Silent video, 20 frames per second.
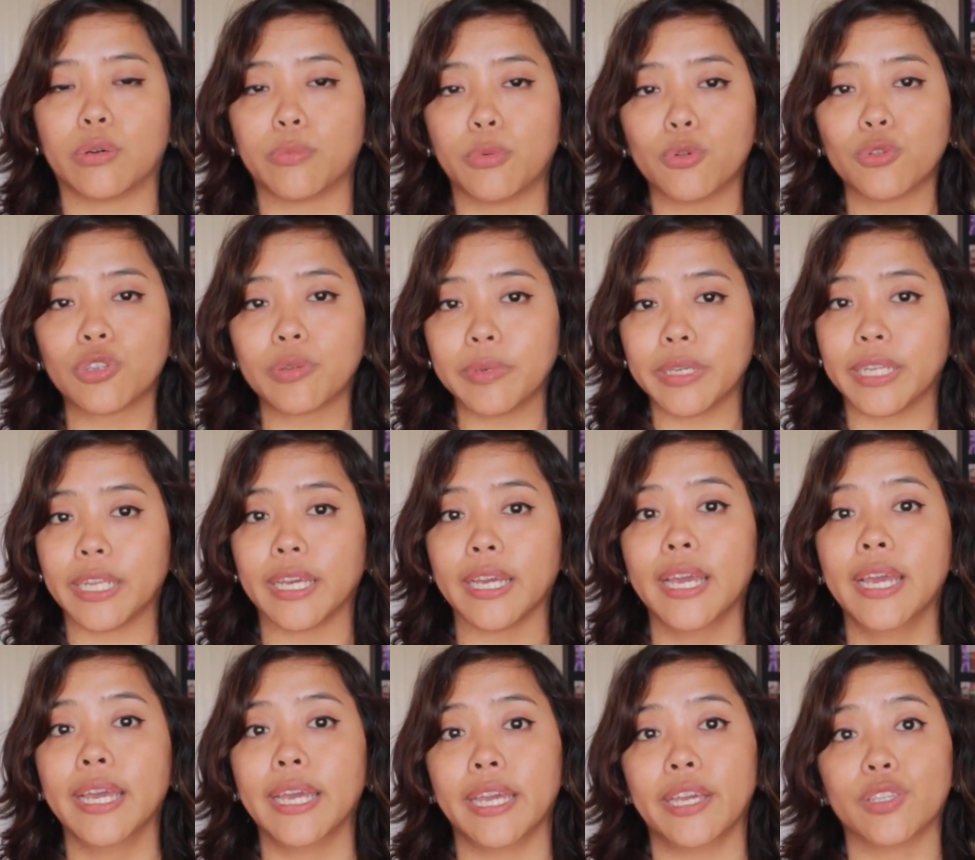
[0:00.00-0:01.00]
boulder meeting
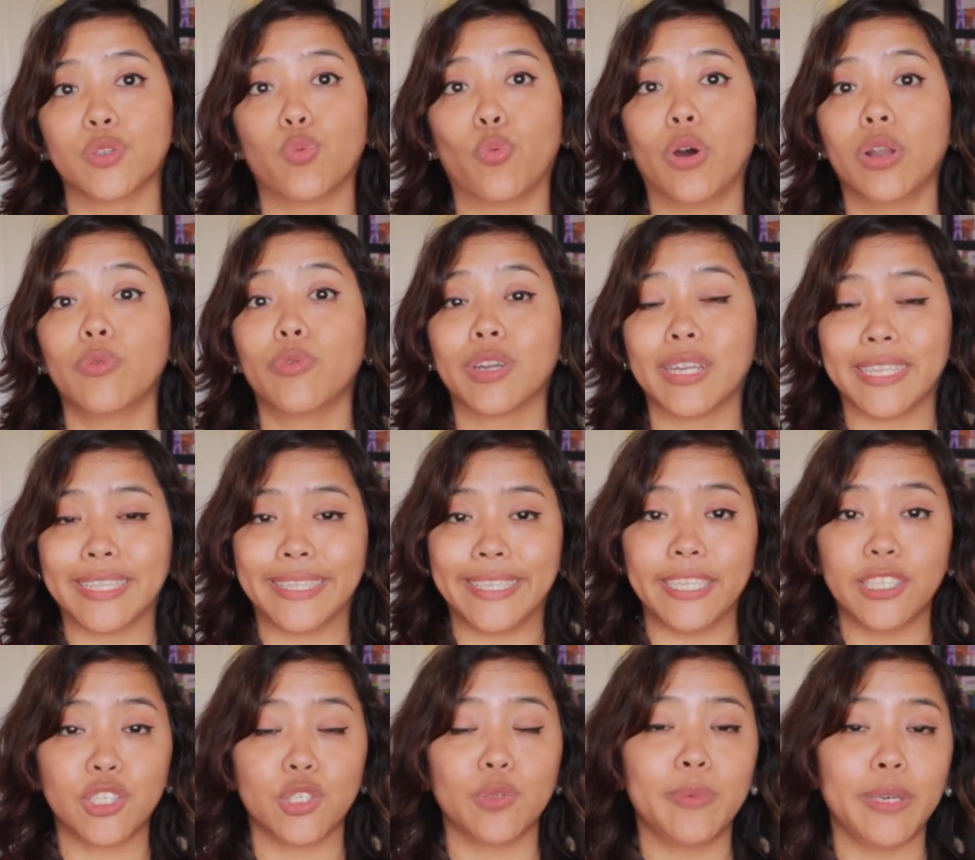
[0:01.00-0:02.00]
is one where it
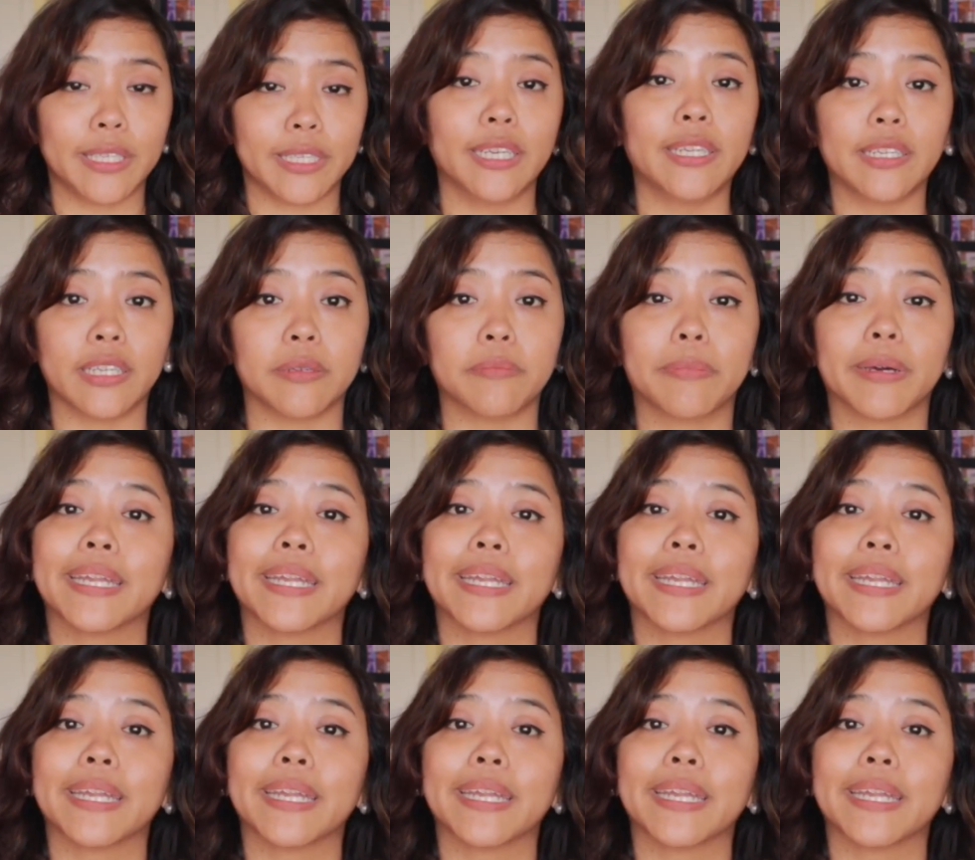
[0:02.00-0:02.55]
needs to be attended,